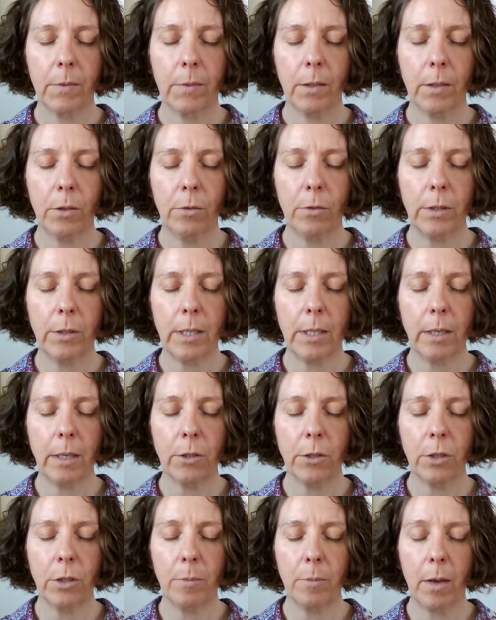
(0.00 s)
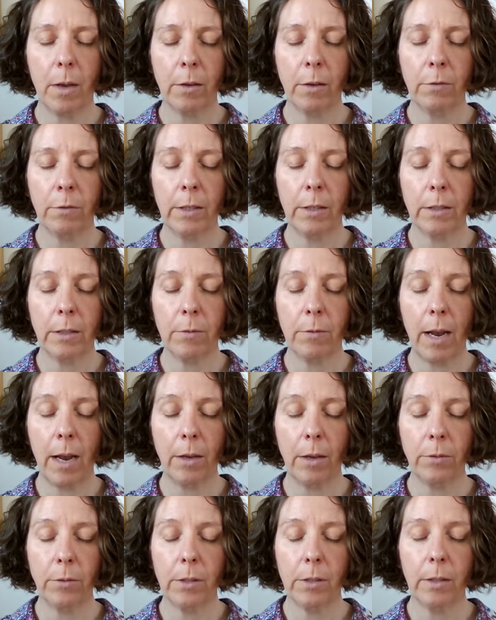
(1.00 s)
Your attention might flit
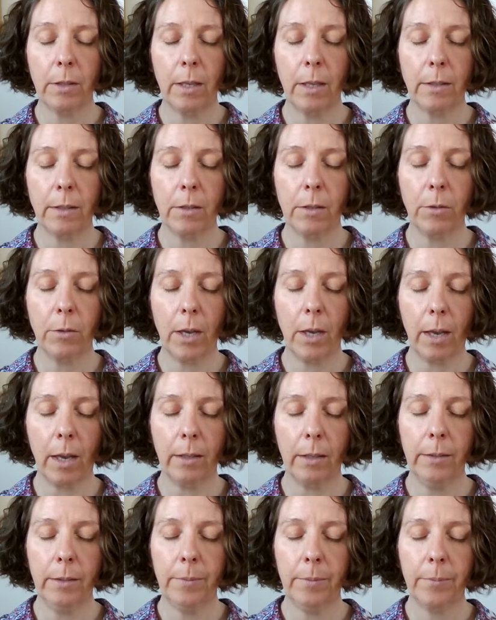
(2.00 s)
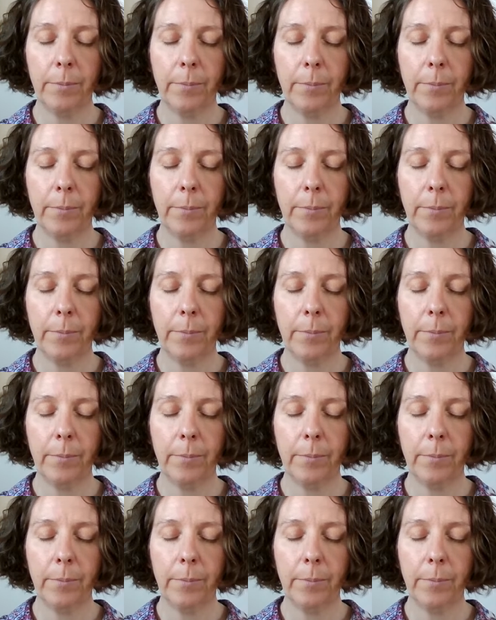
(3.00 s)
around, and that's okay.